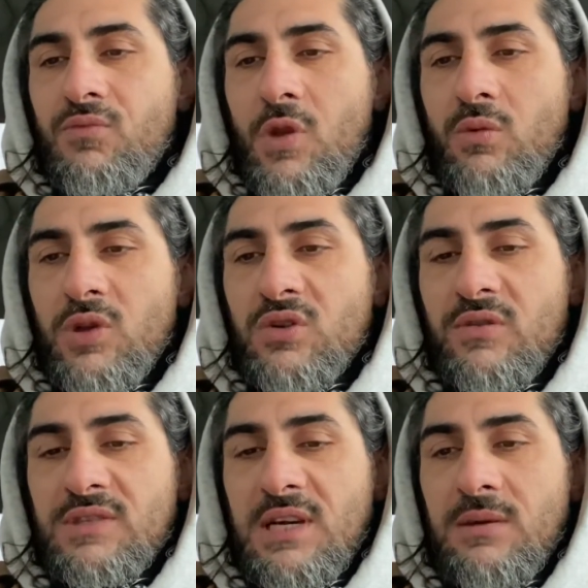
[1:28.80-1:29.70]
Went to
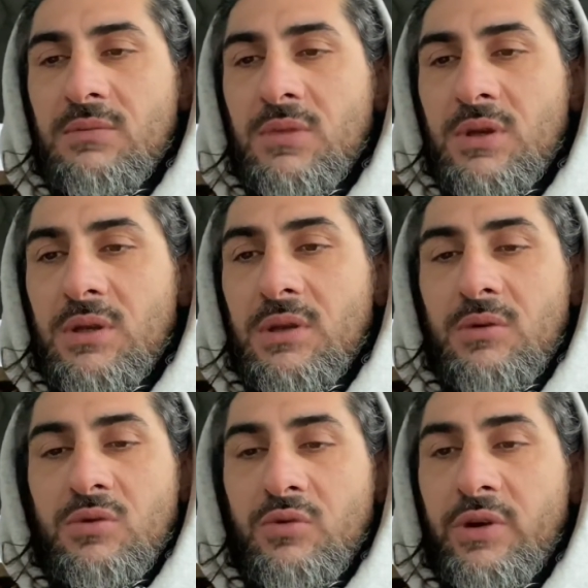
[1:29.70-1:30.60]
overtime.
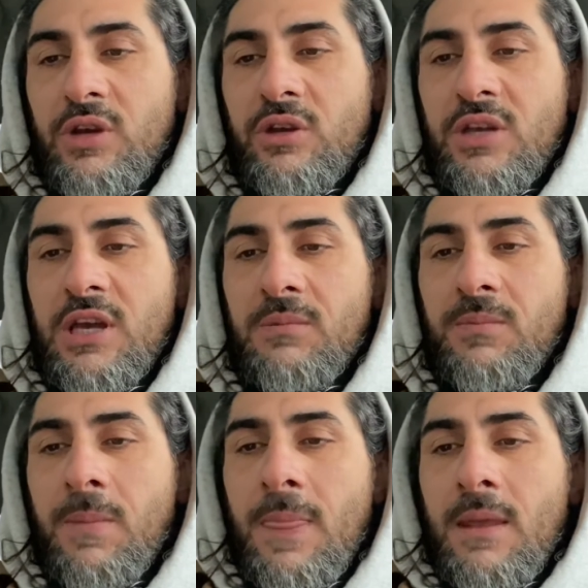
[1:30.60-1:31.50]
Really good game.
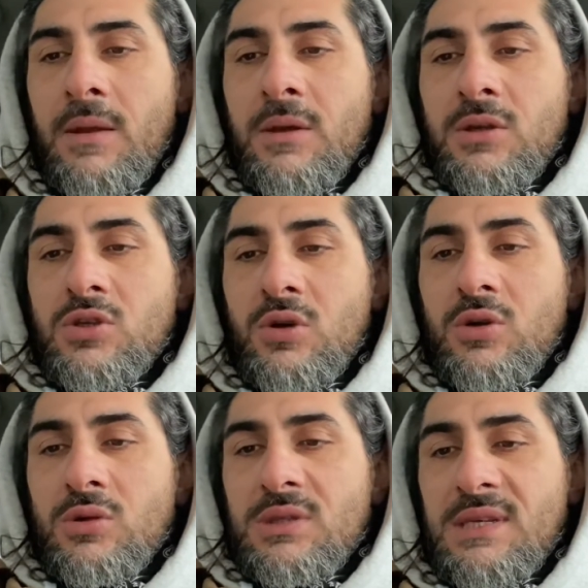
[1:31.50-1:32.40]

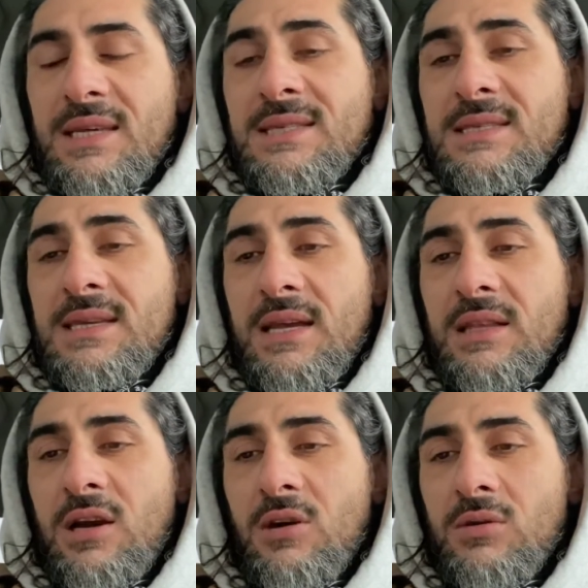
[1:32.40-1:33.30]
So Texas Tech
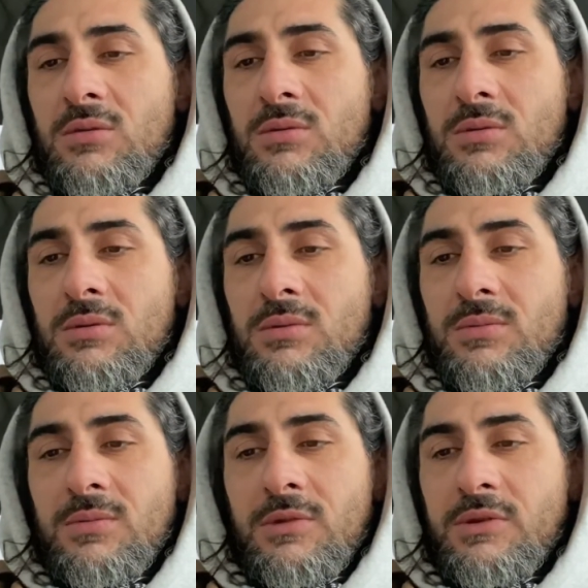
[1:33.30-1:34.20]
now
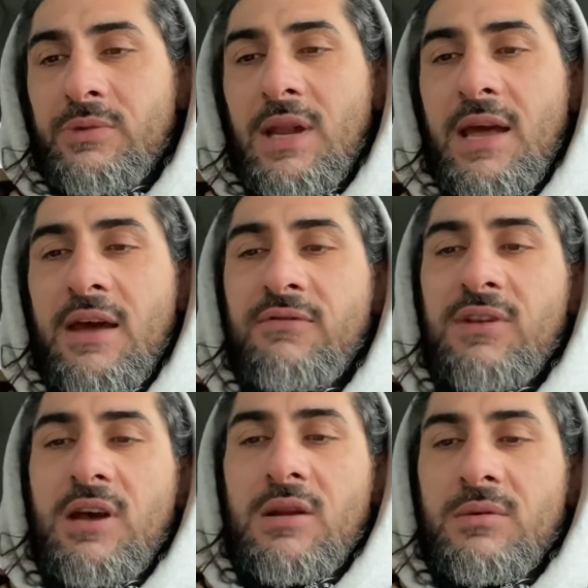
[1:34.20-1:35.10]
rely heavily
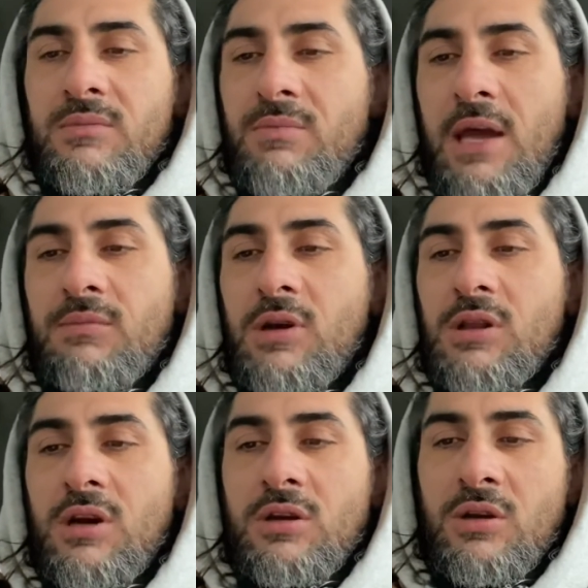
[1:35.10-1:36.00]
on Mac
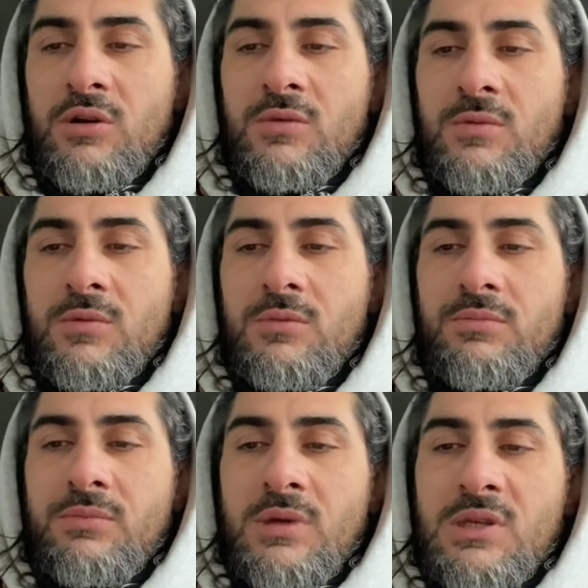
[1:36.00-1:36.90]
McClung, you know.
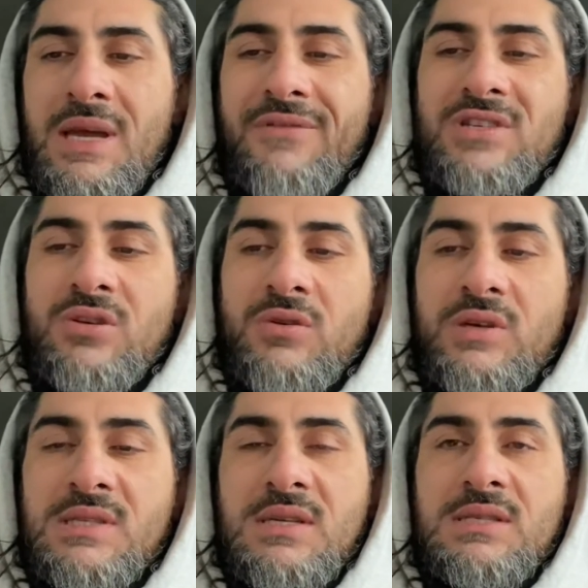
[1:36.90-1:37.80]
He's averaging only
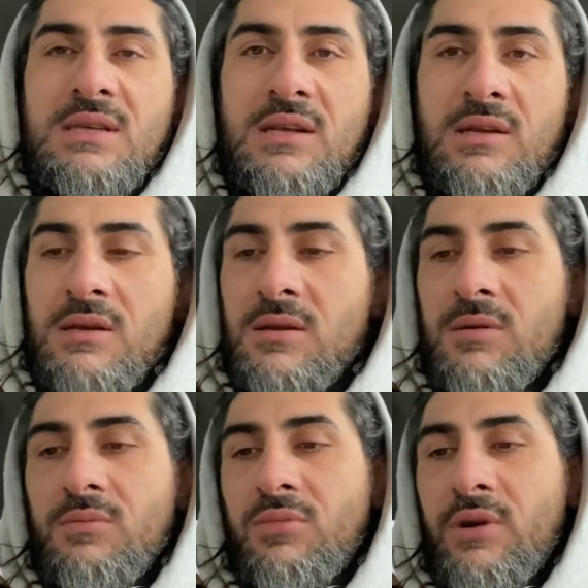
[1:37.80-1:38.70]

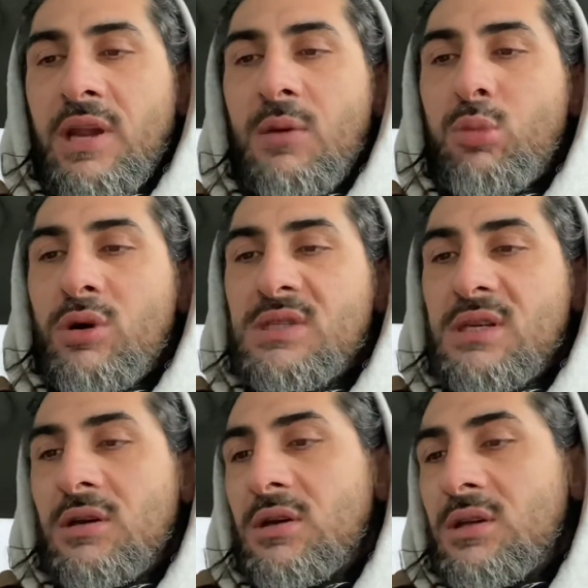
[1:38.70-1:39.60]
16.9 points
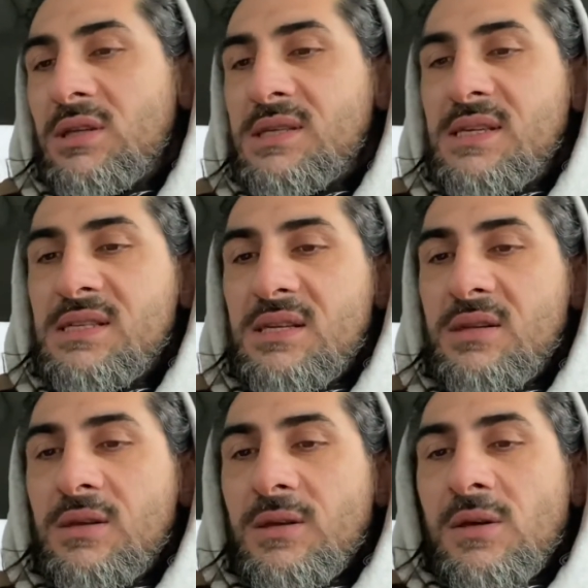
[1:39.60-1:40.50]
uh, in the season.
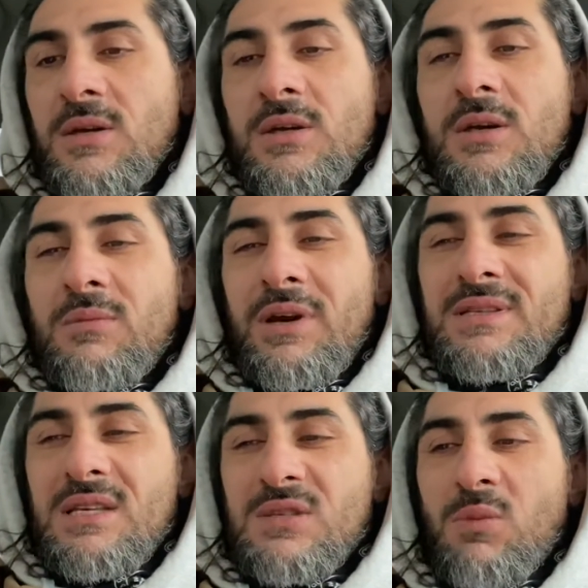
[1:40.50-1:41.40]
But he's
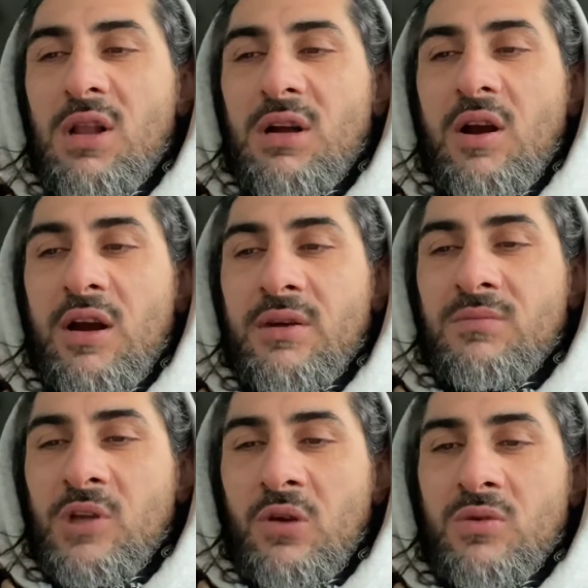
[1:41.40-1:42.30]
a smaller guard,
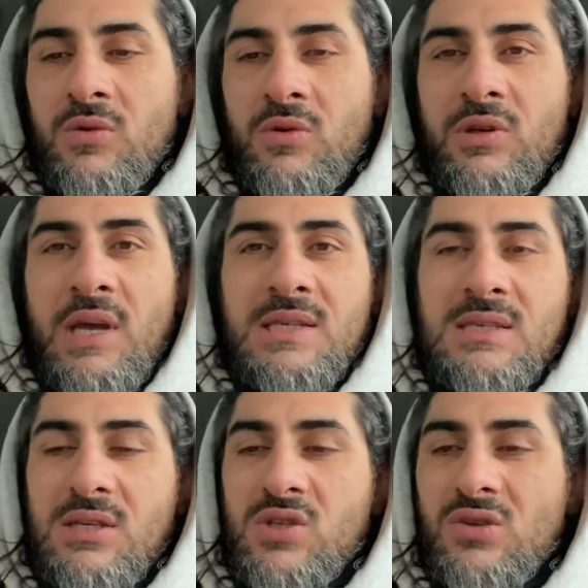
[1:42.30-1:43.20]
you know, only a
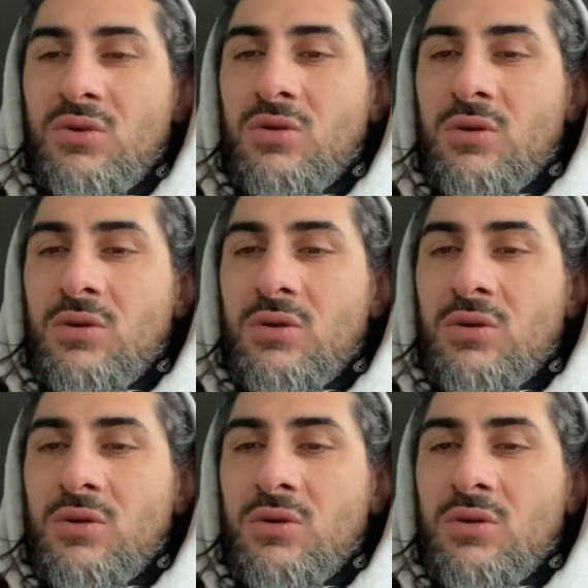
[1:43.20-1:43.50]
6'2".